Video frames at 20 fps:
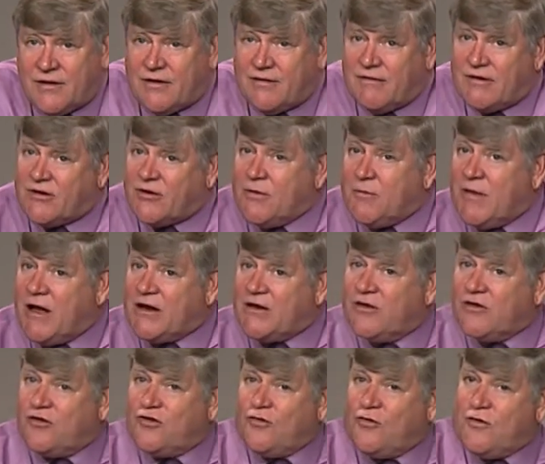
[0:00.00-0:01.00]
Let's go back to
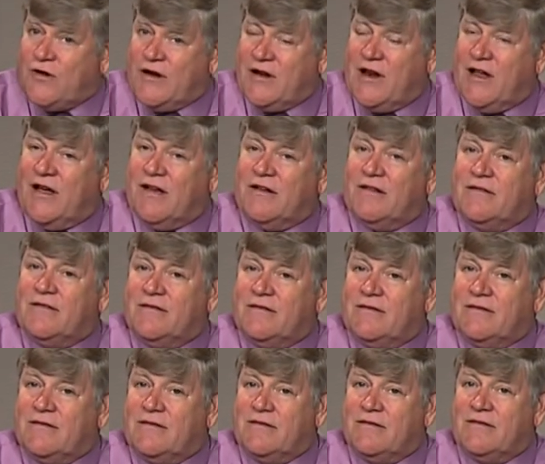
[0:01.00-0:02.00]
the story now.
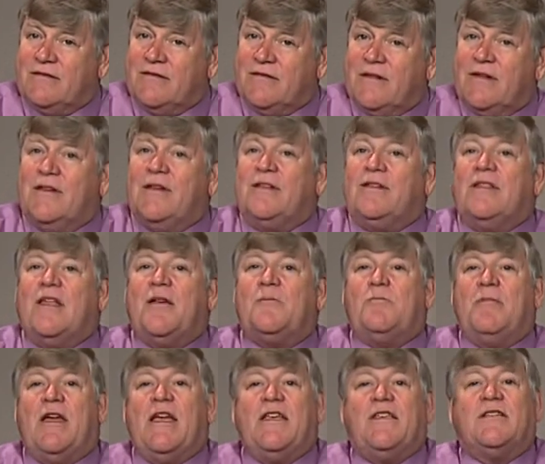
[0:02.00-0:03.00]

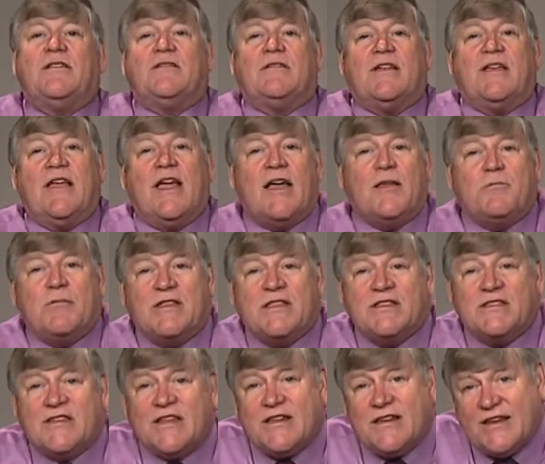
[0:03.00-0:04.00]
That basically had been
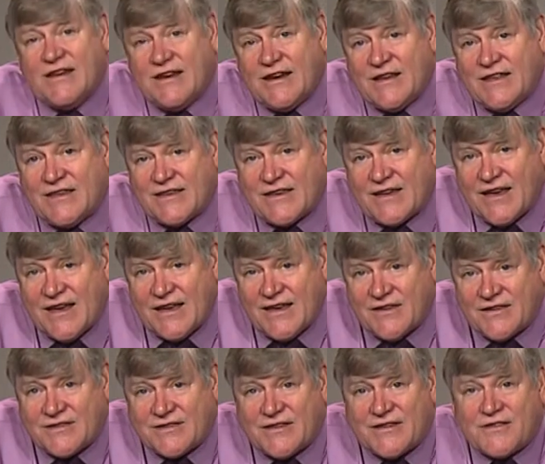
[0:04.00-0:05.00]
sitting in its
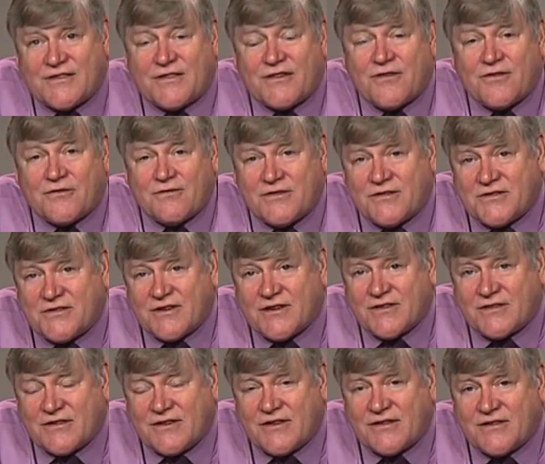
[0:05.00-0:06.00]
case since the early
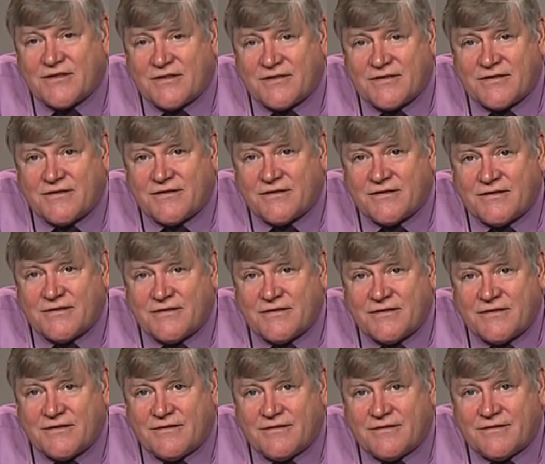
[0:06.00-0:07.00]
60s.
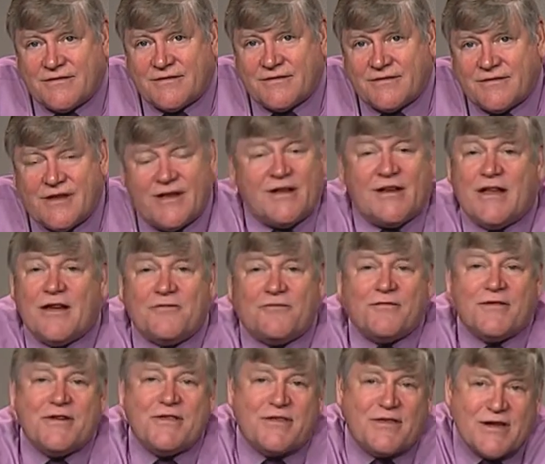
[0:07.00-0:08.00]
And
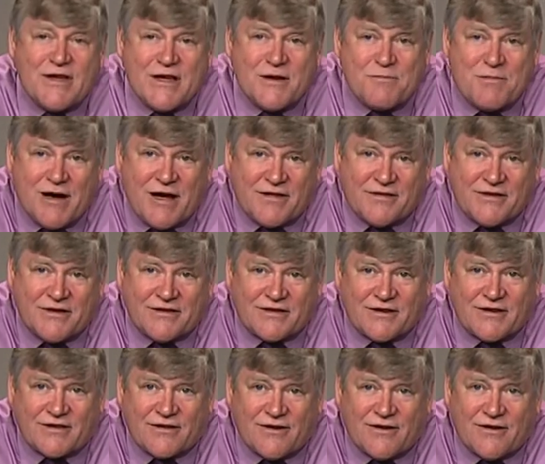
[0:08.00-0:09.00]
everything about this
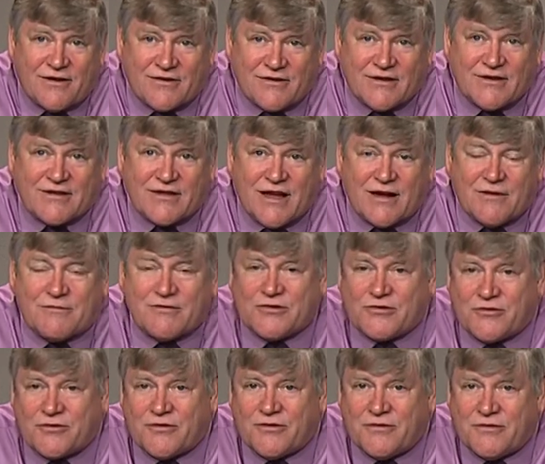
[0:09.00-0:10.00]
guitar said that was
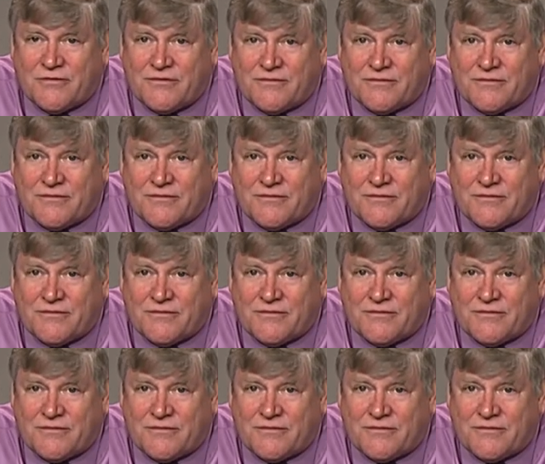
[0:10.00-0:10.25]
true.